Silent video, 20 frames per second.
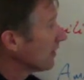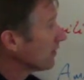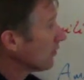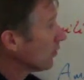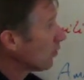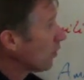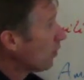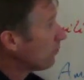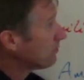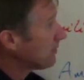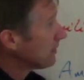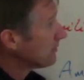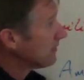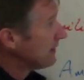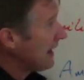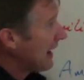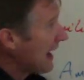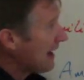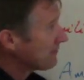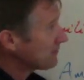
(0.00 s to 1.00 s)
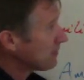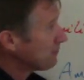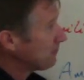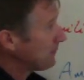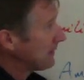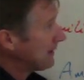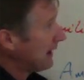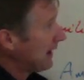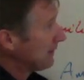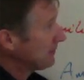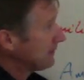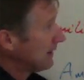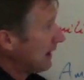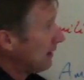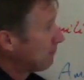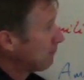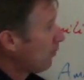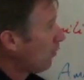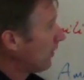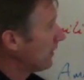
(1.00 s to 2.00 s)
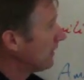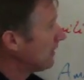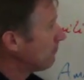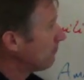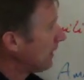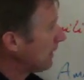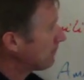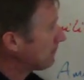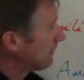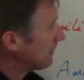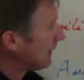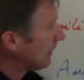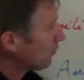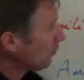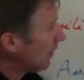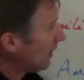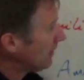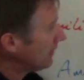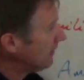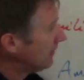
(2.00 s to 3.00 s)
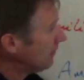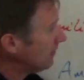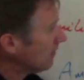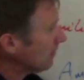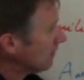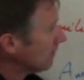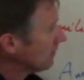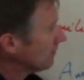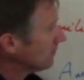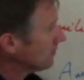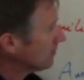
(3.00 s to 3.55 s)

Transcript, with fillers: The rope doesn't have to be at that point. It might be like right here.